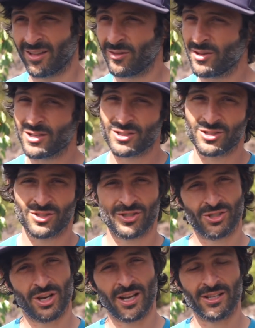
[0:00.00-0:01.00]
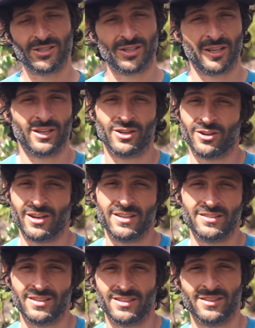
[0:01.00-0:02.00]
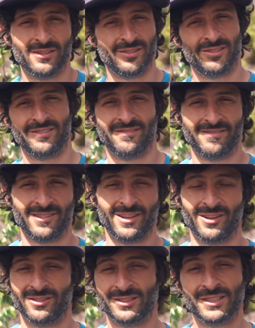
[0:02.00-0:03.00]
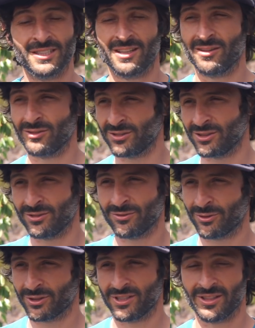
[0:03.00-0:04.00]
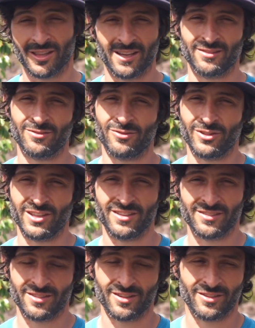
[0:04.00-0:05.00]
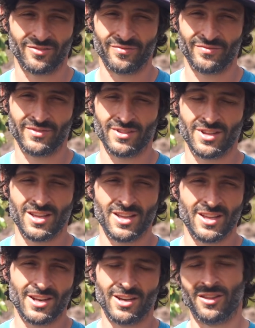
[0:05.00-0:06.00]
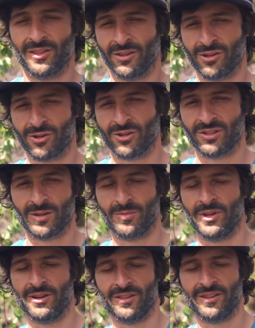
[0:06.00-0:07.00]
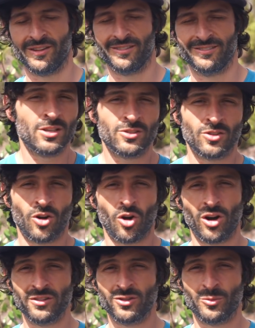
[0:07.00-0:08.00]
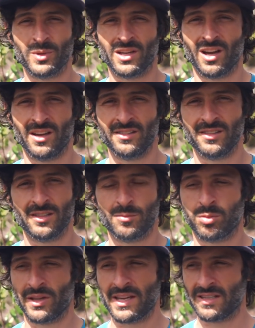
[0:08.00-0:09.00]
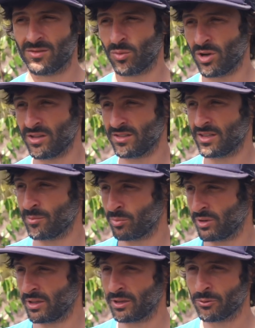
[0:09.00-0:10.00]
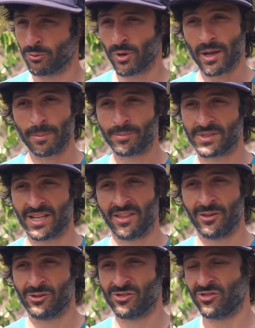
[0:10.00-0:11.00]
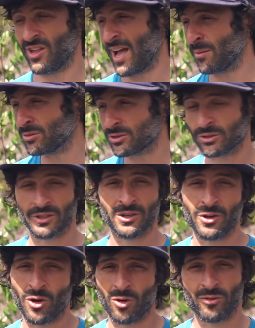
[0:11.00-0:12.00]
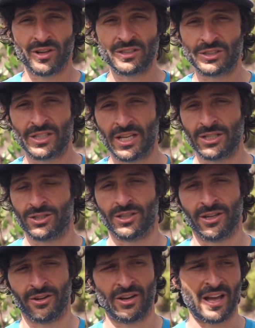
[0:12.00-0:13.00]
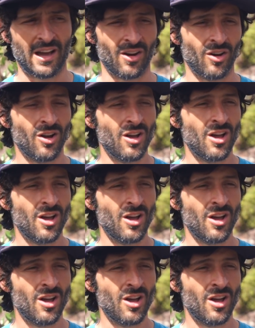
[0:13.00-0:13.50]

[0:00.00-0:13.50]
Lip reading: elevations change like crazy. There's, sea level to 14,000 feet. So nothing grows up there though. So also, because this place was completely ripped and there's absolutely no vegetation here now,